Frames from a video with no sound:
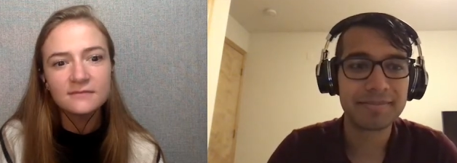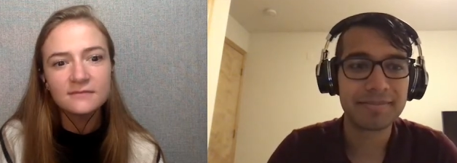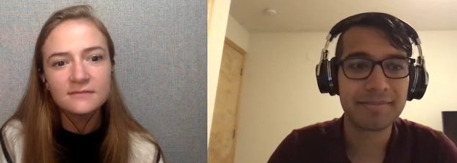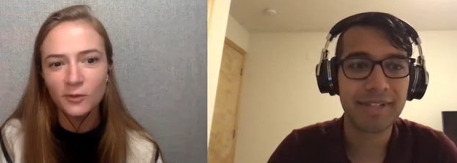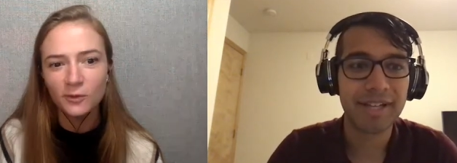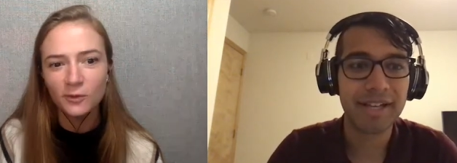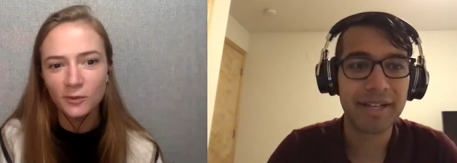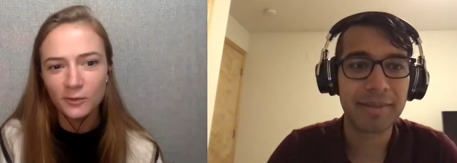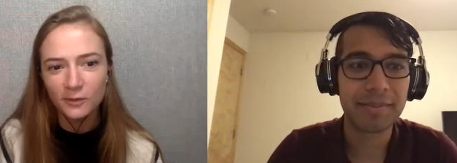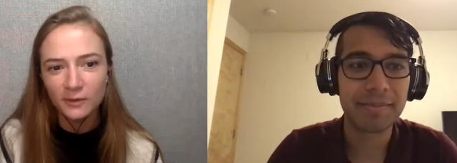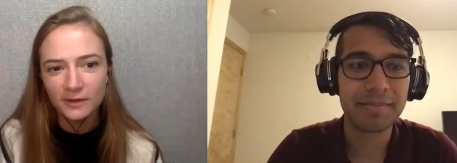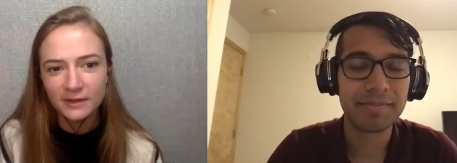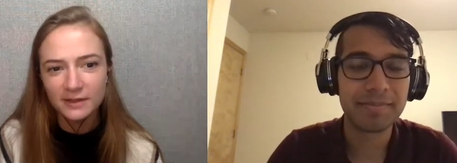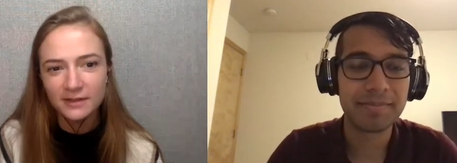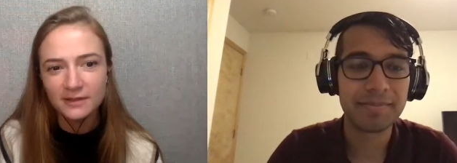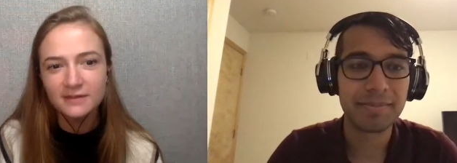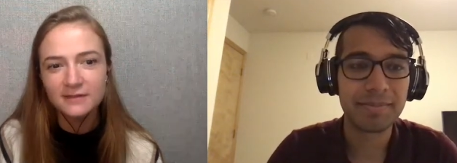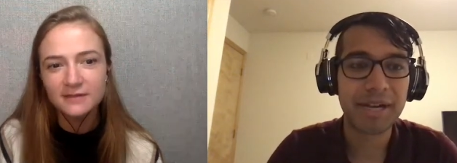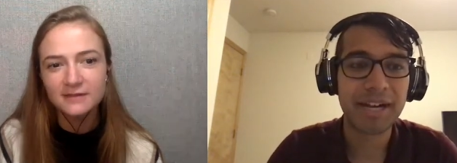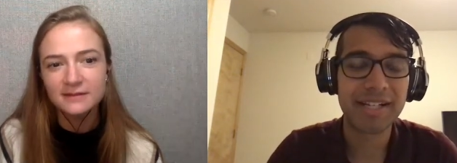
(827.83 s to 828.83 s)
Speaker 1: like
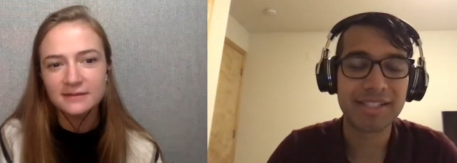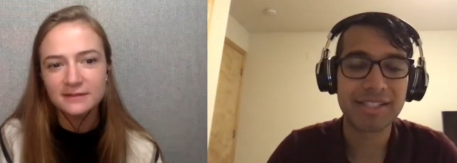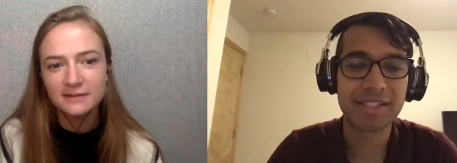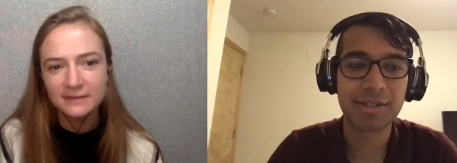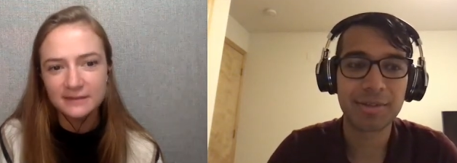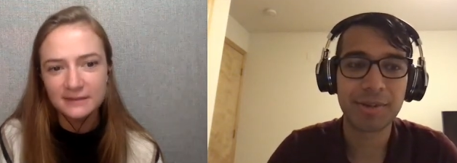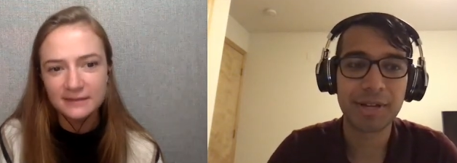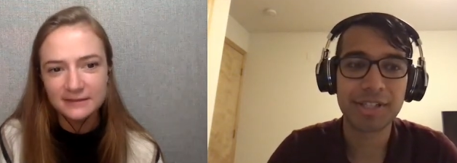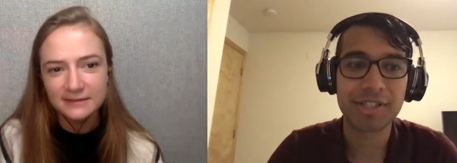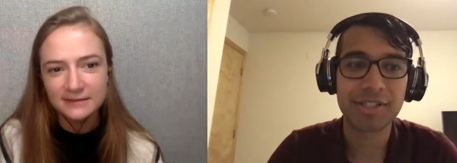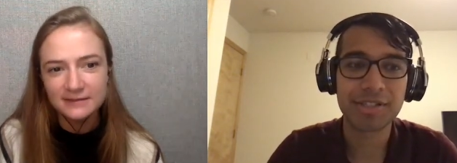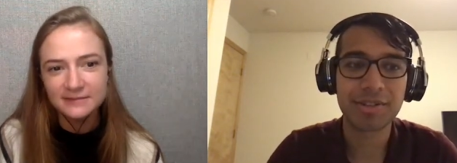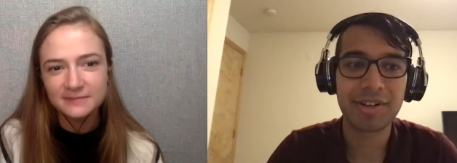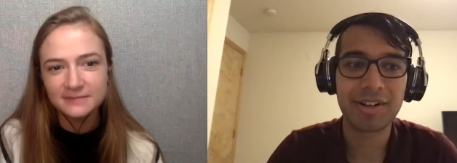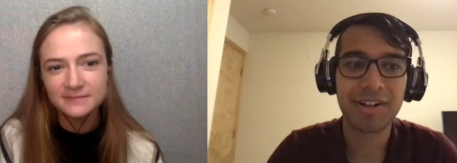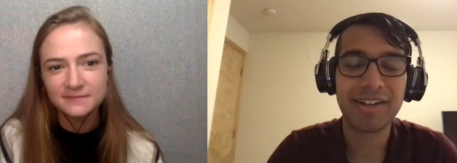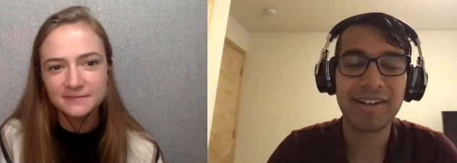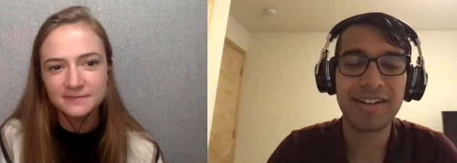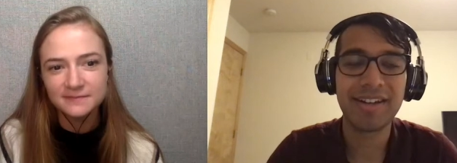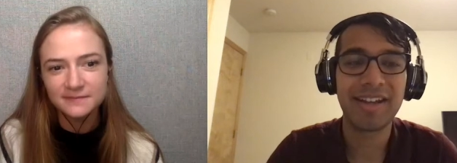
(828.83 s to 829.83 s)
pasta
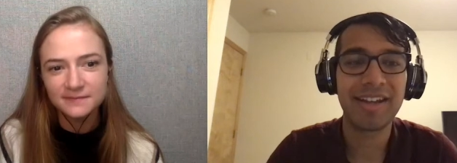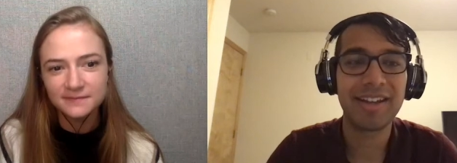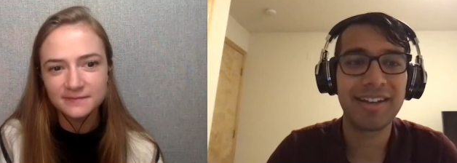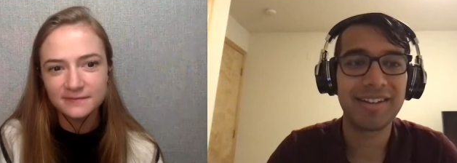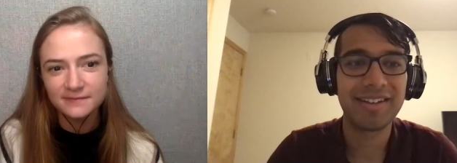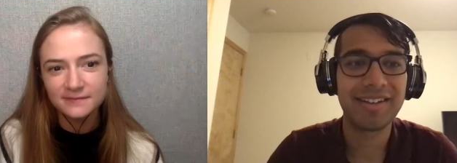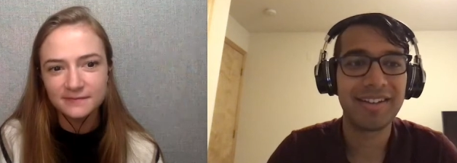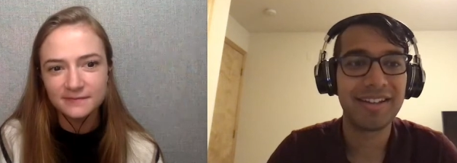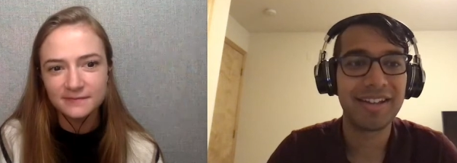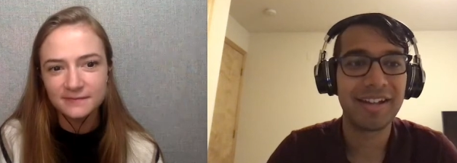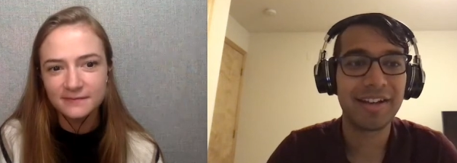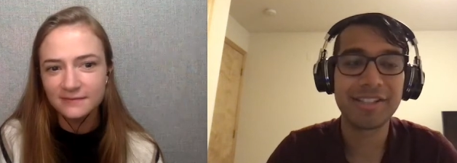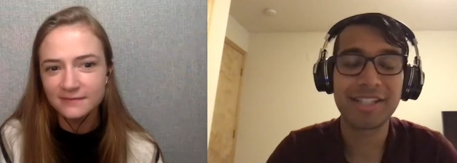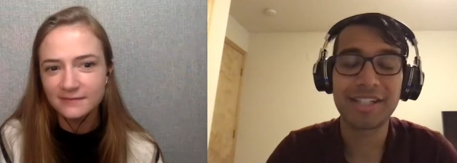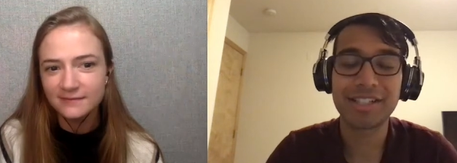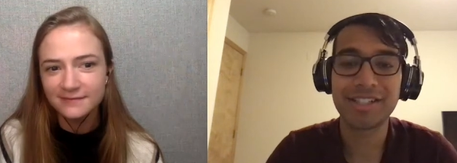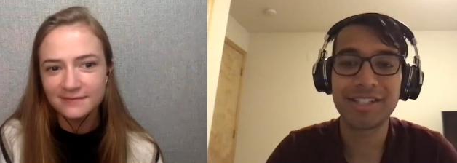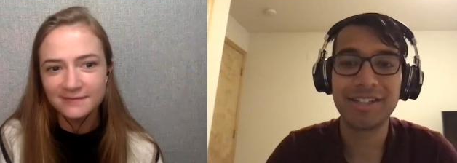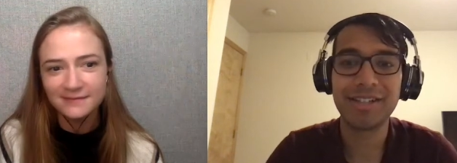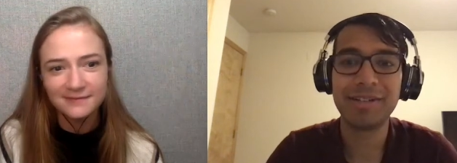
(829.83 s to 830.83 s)
restaurant, and that was
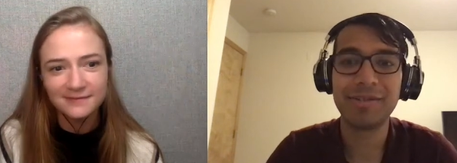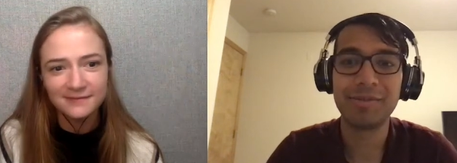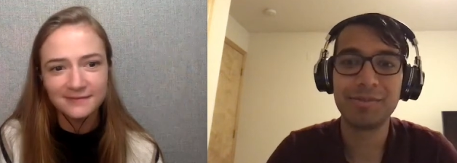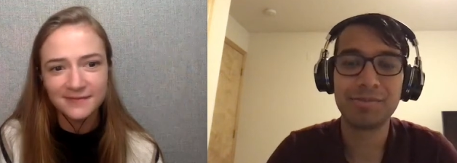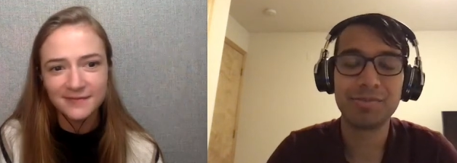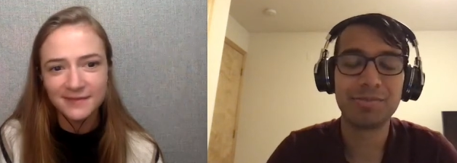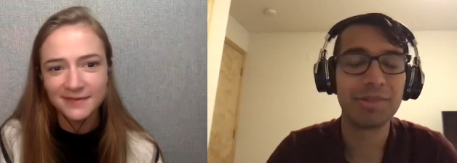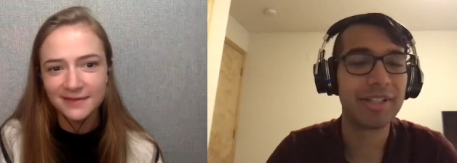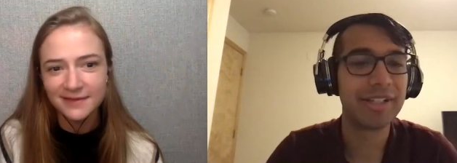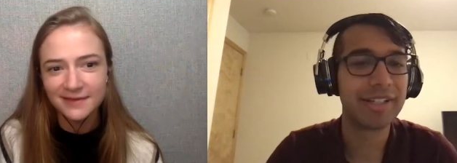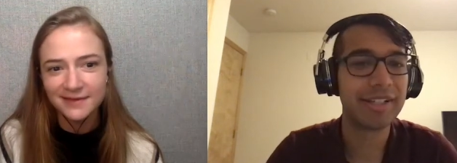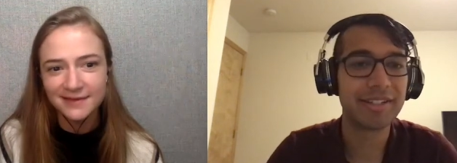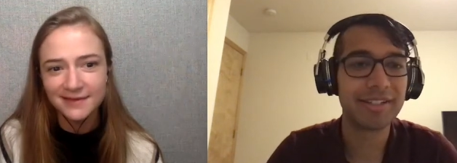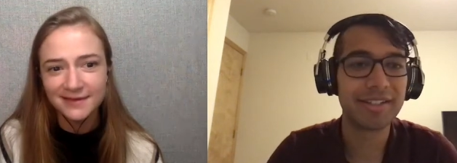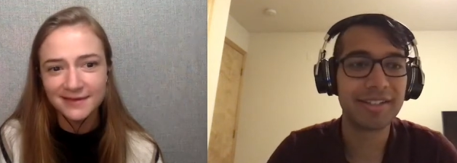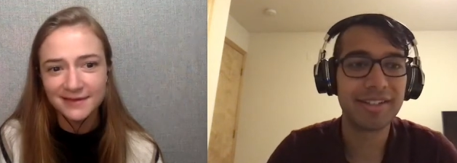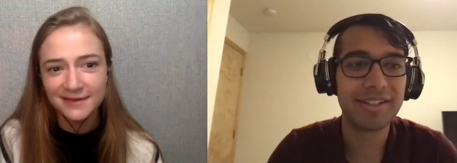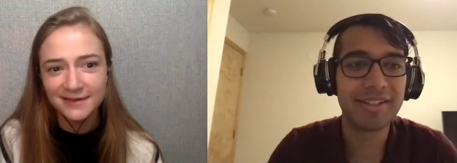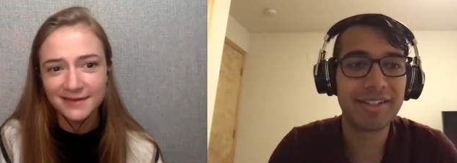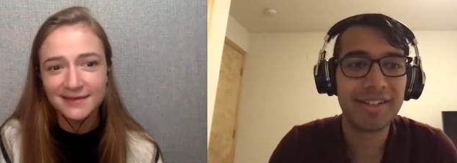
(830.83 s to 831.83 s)
actually really
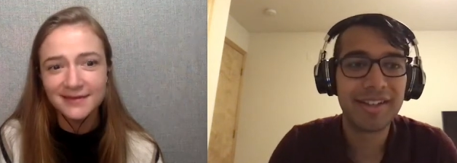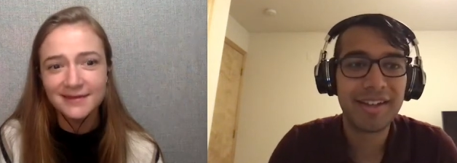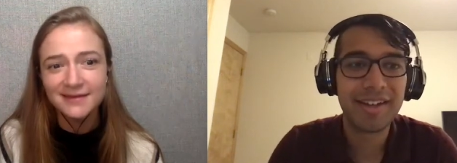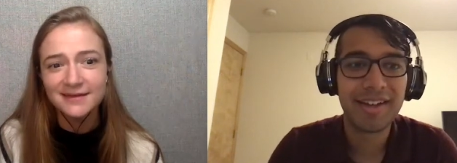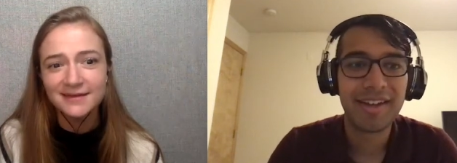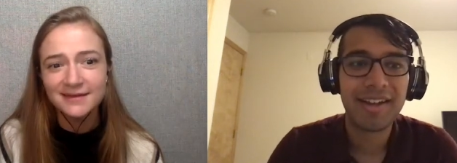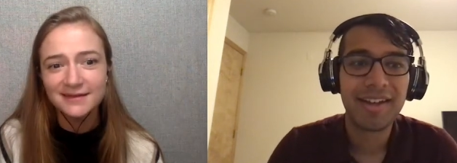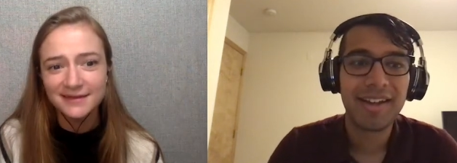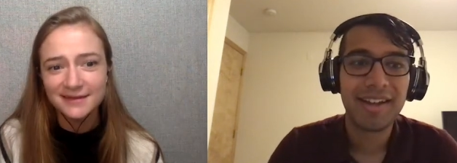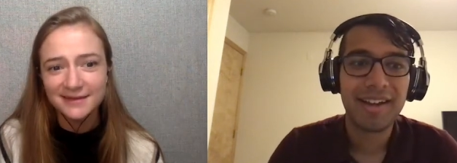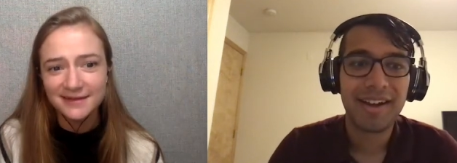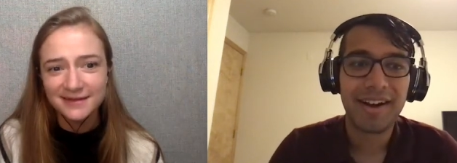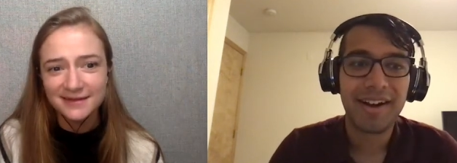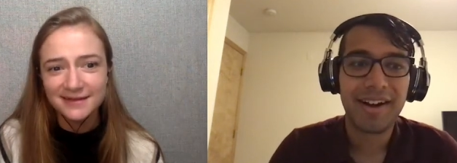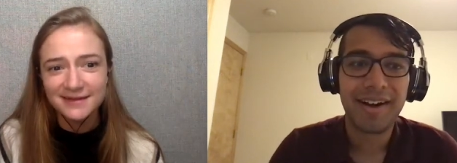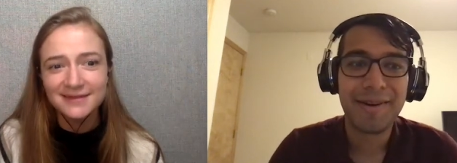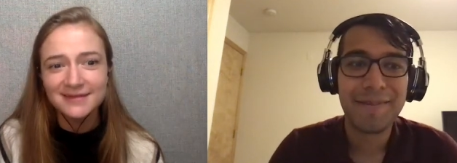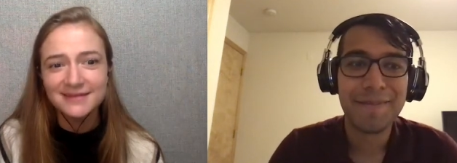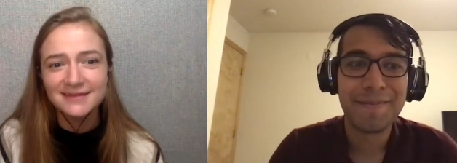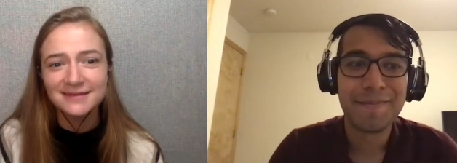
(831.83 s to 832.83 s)
good.
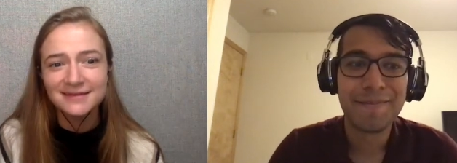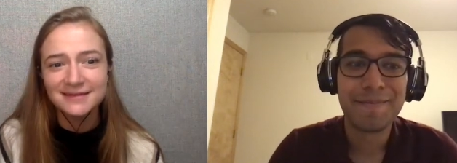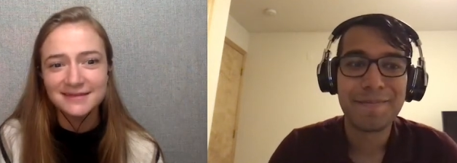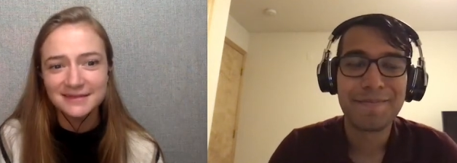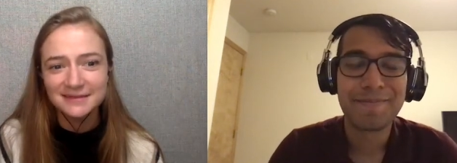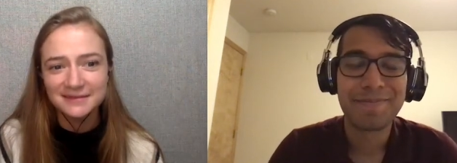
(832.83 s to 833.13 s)
Um,